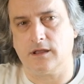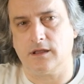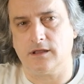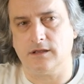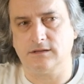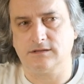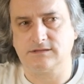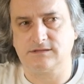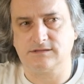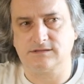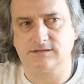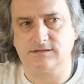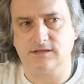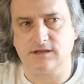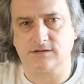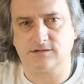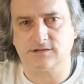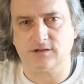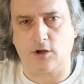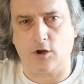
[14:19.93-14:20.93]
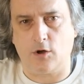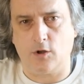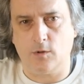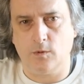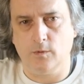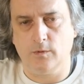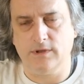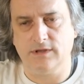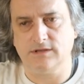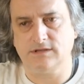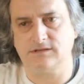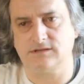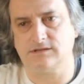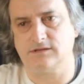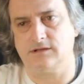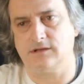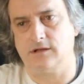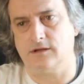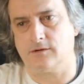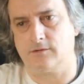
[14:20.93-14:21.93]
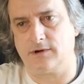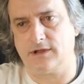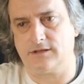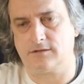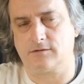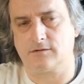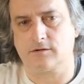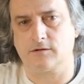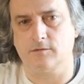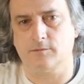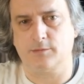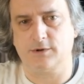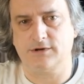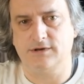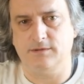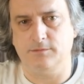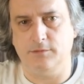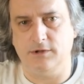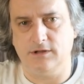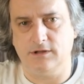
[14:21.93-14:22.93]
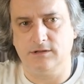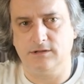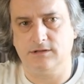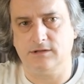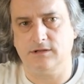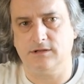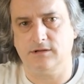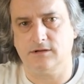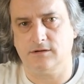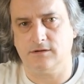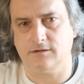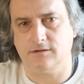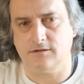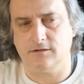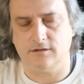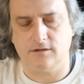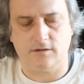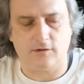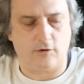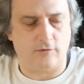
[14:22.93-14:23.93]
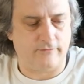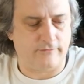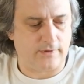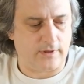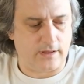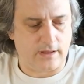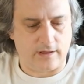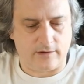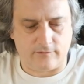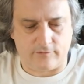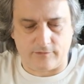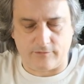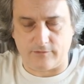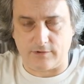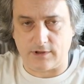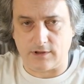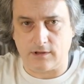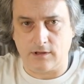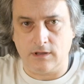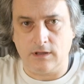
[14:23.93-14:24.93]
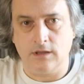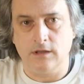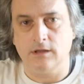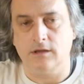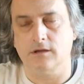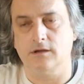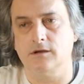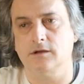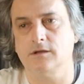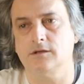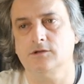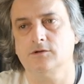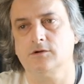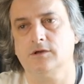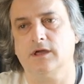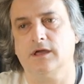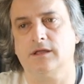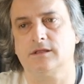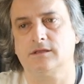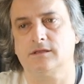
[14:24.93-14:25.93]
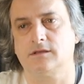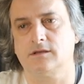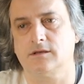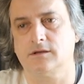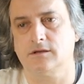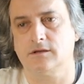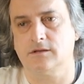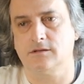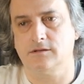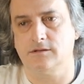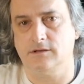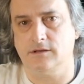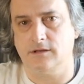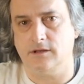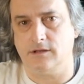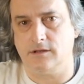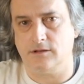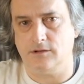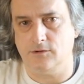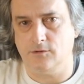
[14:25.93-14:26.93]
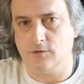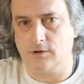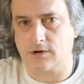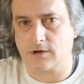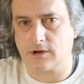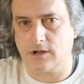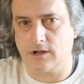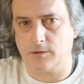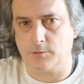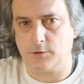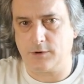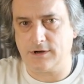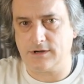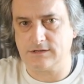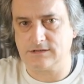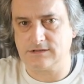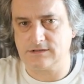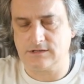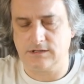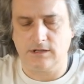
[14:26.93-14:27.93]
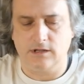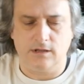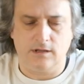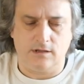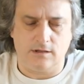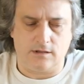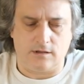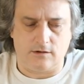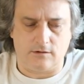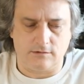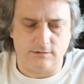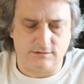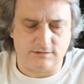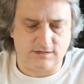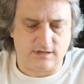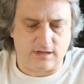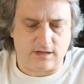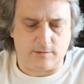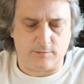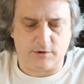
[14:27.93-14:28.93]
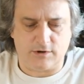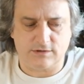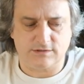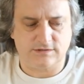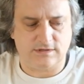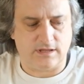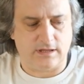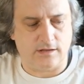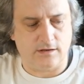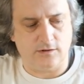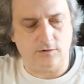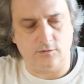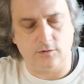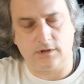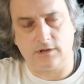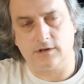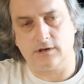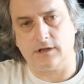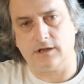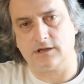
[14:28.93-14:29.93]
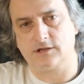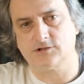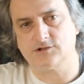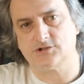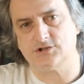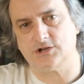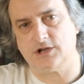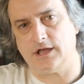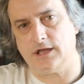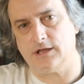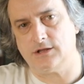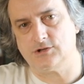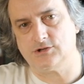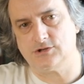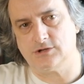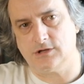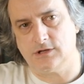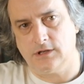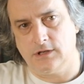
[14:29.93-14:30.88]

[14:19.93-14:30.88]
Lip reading: there's always a retrocompatibility of everything. You get the newer cameras, older cameras, and you can exchange